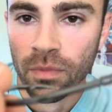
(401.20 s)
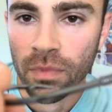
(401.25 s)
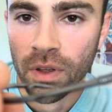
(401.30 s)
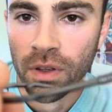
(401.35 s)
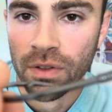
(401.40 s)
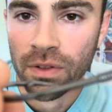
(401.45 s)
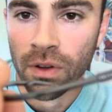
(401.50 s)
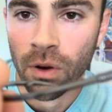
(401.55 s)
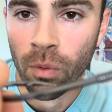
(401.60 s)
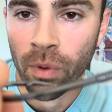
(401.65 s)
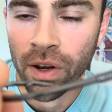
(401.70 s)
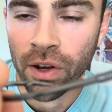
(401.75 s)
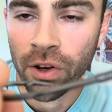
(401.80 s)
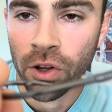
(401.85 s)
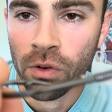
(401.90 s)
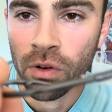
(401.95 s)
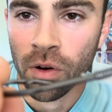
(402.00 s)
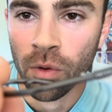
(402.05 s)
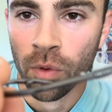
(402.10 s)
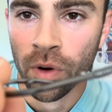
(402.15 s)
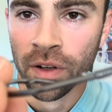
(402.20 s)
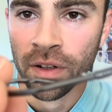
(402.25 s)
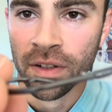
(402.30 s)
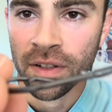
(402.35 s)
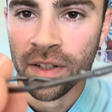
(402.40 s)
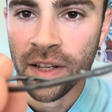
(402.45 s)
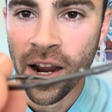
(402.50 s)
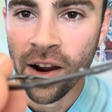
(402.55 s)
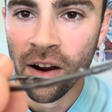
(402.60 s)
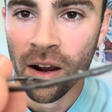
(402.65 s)
So we knew it wouldn't
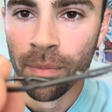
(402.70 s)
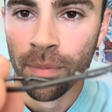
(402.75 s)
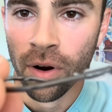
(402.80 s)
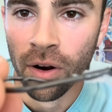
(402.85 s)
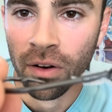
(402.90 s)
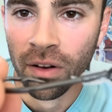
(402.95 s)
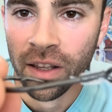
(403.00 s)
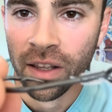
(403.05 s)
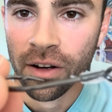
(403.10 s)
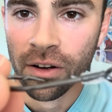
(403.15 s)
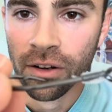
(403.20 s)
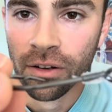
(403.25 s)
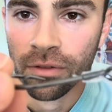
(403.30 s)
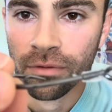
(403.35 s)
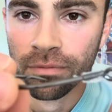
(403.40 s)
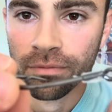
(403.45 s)
tear up our leader.